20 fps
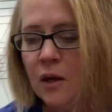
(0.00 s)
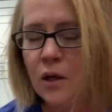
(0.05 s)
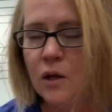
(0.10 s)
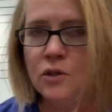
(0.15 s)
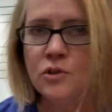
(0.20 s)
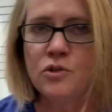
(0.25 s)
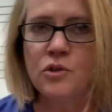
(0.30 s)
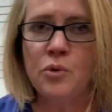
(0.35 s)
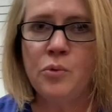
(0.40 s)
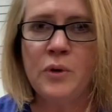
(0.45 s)

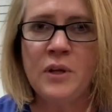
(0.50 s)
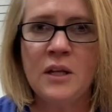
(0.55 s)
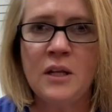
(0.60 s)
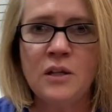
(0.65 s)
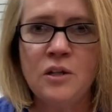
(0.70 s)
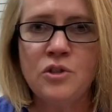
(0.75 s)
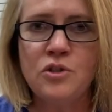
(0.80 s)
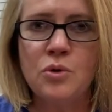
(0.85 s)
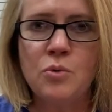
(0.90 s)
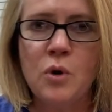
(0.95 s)
So we
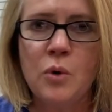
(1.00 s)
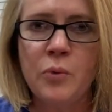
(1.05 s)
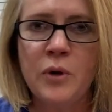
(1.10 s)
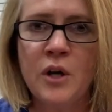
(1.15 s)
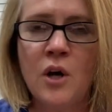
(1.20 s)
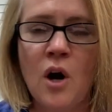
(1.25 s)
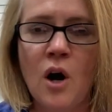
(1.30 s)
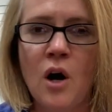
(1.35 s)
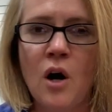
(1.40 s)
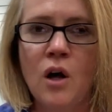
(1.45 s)
need to do what we
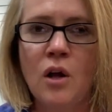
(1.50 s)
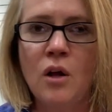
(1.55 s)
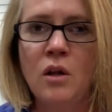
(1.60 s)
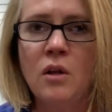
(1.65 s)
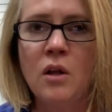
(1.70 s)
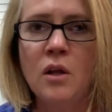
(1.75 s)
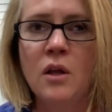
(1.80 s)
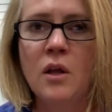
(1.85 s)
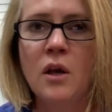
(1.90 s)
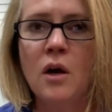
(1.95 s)

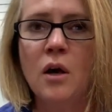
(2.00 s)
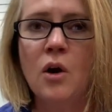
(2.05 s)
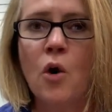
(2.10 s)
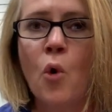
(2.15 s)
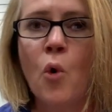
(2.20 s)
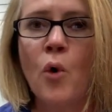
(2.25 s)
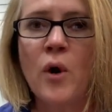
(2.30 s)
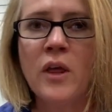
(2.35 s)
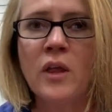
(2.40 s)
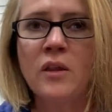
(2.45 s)
call
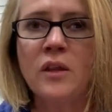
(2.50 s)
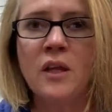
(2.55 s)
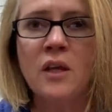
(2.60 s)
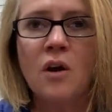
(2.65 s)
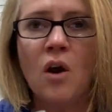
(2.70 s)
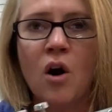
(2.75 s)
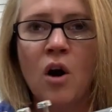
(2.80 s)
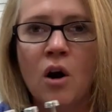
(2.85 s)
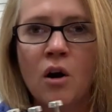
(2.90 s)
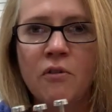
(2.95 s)
oiling
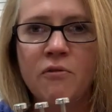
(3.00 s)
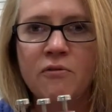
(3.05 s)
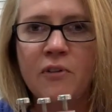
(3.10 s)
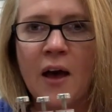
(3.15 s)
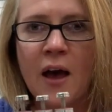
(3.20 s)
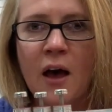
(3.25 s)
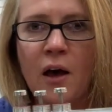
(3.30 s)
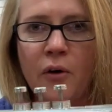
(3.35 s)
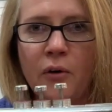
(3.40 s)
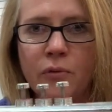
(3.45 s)
our
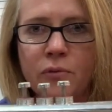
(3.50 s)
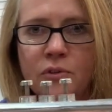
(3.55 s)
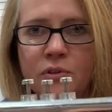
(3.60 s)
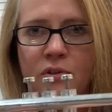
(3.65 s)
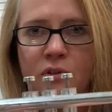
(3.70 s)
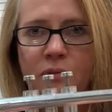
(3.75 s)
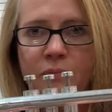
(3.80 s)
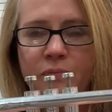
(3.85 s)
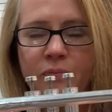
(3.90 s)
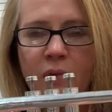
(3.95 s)

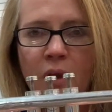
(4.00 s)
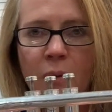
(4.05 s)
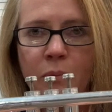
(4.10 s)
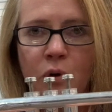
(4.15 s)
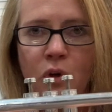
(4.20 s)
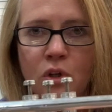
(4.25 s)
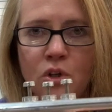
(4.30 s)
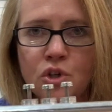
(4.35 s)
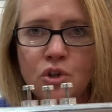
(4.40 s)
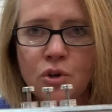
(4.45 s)
valves. I'm
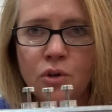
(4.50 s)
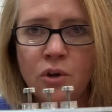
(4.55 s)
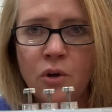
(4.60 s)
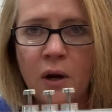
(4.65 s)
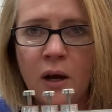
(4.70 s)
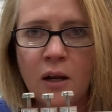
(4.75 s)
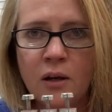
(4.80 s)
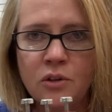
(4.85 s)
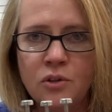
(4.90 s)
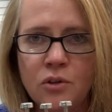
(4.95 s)
going to show you
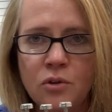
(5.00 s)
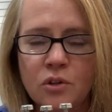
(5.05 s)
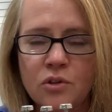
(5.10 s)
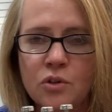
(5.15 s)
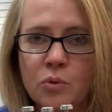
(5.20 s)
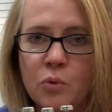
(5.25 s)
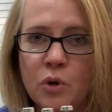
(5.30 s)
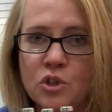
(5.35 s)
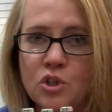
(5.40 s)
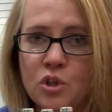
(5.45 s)
how to do
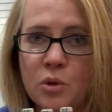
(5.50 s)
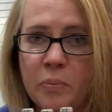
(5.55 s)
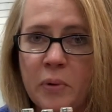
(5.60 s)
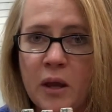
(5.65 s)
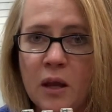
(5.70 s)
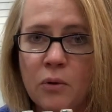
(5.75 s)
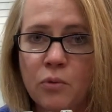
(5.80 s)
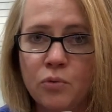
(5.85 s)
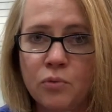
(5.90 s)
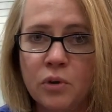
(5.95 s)
this. I want you to
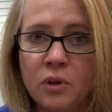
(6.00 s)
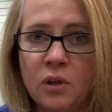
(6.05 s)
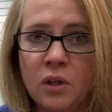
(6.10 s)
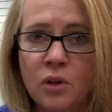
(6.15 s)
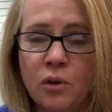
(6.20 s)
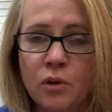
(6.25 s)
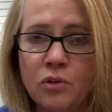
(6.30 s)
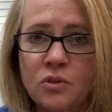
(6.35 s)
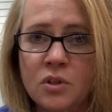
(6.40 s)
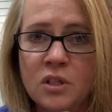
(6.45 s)
pay really
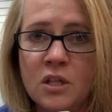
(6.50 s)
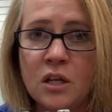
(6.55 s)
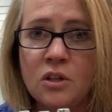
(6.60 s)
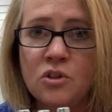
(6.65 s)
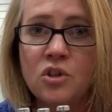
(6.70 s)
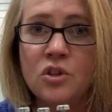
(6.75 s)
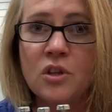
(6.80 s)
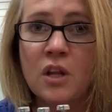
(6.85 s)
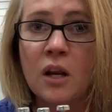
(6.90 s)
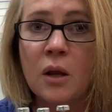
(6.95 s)
close
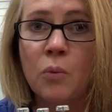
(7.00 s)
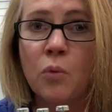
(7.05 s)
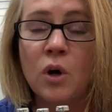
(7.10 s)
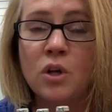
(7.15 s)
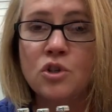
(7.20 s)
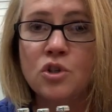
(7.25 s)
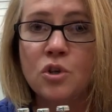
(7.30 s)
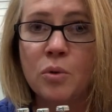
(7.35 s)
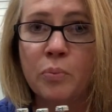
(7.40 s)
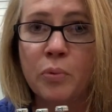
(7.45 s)
attention, then I
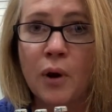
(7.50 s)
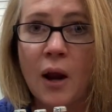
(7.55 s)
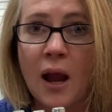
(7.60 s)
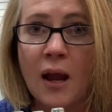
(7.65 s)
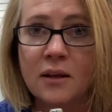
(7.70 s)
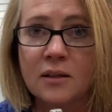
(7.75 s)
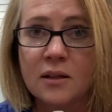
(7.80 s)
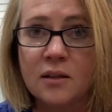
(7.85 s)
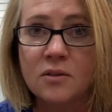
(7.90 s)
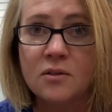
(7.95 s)
want you to
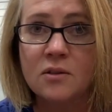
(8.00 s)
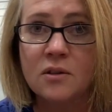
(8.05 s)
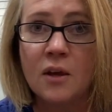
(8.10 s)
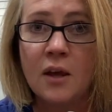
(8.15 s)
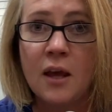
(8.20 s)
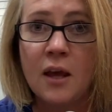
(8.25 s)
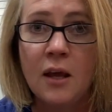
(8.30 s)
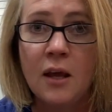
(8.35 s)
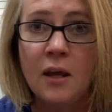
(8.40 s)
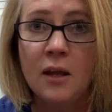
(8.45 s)
practice.
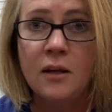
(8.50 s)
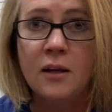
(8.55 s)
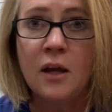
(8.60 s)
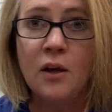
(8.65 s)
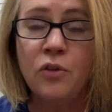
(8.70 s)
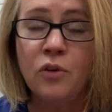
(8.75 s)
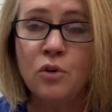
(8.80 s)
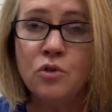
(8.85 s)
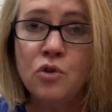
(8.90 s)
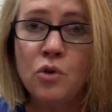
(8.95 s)
Now
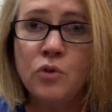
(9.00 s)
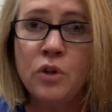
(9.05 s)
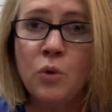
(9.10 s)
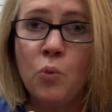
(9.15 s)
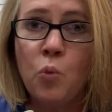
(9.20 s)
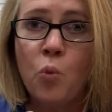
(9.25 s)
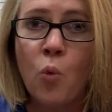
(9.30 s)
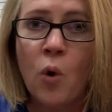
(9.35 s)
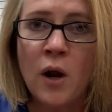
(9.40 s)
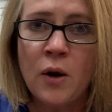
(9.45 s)
there's only
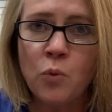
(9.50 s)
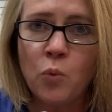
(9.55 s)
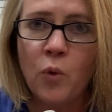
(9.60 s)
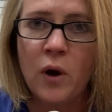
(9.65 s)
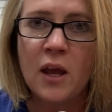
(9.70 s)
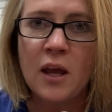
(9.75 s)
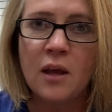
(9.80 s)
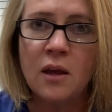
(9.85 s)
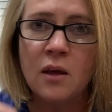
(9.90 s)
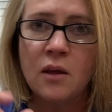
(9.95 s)
one
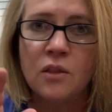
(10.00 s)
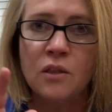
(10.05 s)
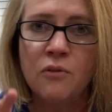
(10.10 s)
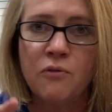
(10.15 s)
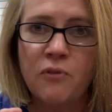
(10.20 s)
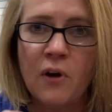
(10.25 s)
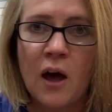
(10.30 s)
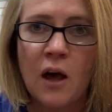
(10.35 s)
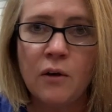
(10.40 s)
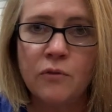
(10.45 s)
way the
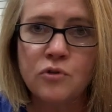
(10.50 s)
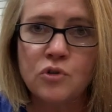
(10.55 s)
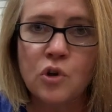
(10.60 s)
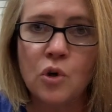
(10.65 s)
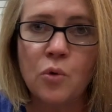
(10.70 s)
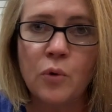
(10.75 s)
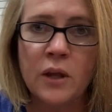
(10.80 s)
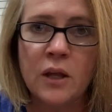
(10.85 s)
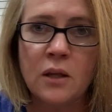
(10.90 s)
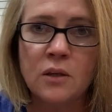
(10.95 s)
valves
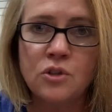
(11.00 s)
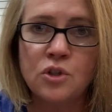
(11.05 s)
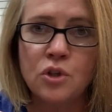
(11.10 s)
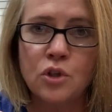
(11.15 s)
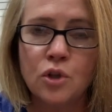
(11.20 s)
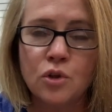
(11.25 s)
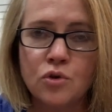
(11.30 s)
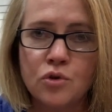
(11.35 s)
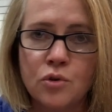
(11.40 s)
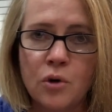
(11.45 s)
go into
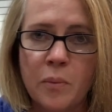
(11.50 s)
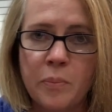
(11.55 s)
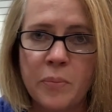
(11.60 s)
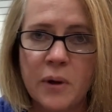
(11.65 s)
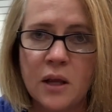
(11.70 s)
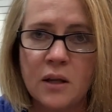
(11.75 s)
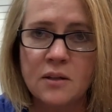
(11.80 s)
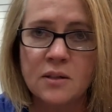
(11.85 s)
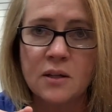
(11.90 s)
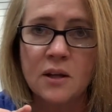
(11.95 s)
your
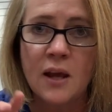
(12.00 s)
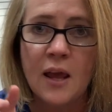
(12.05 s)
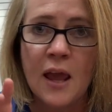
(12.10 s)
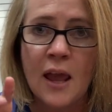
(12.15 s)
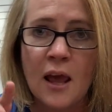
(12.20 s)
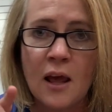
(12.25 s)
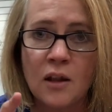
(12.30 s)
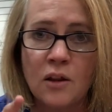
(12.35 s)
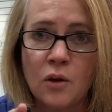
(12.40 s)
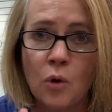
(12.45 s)
trumpet,
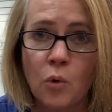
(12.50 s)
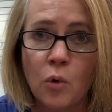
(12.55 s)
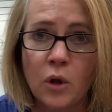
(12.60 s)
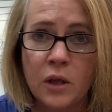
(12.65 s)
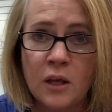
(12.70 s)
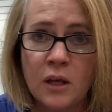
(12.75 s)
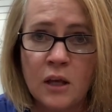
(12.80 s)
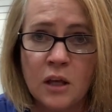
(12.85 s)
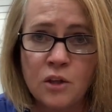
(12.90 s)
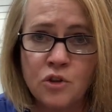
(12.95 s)
and
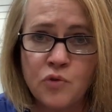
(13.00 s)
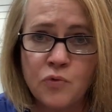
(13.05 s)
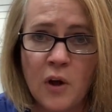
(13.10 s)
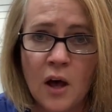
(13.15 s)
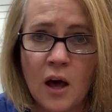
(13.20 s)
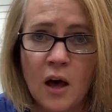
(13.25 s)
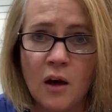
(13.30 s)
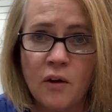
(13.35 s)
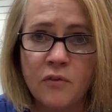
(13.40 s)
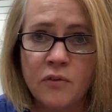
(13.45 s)
each
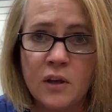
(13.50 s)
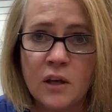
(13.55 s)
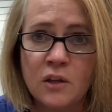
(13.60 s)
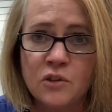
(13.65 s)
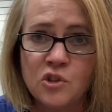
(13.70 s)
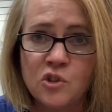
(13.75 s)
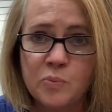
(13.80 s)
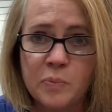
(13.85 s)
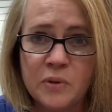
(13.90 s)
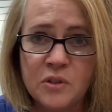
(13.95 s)
valve
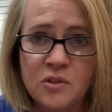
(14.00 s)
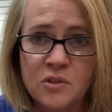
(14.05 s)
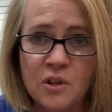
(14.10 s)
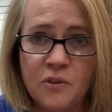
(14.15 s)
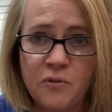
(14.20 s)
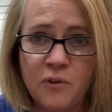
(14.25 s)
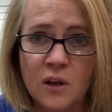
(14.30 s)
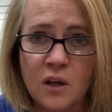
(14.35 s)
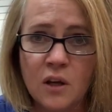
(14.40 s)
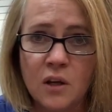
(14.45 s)
is
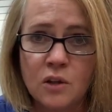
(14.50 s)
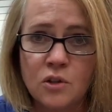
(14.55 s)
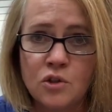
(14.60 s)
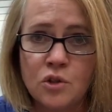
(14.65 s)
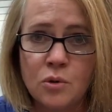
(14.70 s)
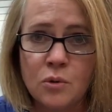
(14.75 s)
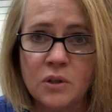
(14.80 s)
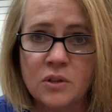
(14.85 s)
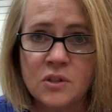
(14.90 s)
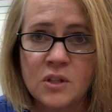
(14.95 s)
specific
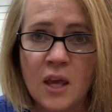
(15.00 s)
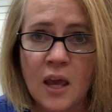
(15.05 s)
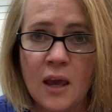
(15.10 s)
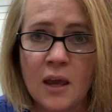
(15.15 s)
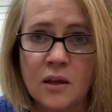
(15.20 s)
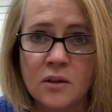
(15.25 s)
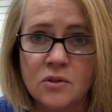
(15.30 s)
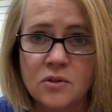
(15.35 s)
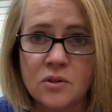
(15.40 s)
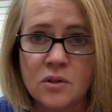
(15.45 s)
to its
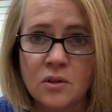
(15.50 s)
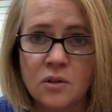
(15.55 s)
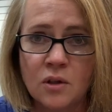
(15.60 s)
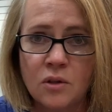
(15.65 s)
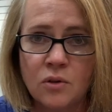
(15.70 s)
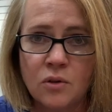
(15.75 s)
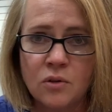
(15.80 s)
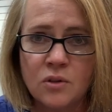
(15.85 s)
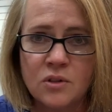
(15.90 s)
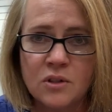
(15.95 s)
case. Now
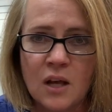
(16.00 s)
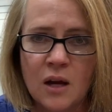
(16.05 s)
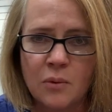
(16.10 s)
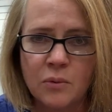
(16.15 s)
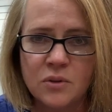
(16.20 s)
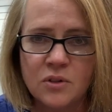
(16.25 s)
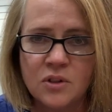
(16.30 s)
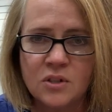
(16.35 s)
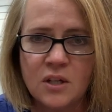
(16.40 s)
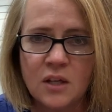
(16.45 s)
notice that
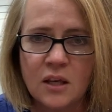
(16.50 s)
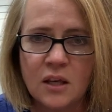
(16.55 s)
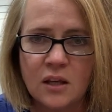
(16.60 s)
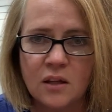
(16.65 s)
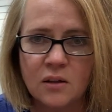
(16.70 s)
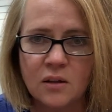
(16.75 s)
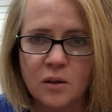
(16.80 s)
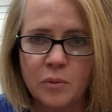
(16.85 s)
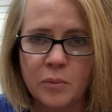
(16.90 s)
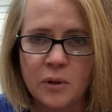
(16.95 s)
one's sticking
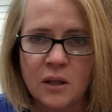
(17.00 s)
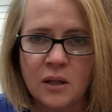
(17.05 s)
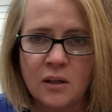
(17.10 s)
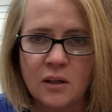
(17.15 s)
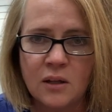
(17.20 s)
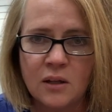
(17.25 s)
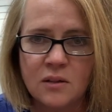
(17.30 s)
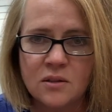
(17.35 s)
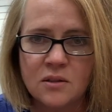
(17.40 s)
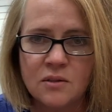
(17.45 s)
a little bit. It
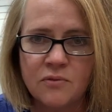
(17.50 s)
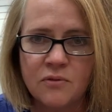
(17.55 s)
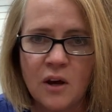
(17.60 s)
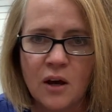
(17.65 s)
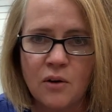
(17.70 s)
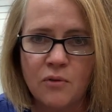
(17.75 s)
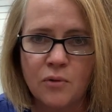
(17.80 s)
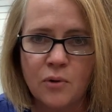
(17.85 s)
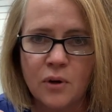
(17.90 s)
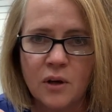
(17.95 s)
needs some
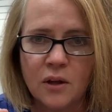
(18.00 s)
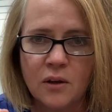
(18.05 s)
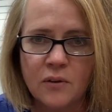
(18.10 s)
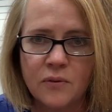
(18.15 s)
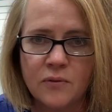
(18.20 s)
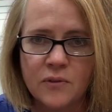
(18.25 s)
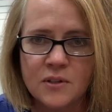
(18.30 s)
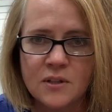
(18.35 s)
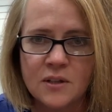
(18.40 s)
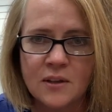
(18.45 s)
valve oil.
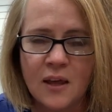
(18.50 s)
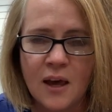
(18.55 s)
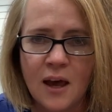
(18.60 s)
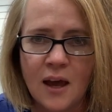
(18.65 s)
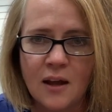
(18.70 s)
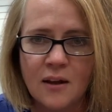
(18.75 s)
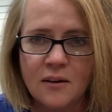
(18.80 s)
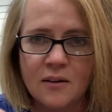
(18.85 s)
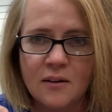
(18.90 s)
See that?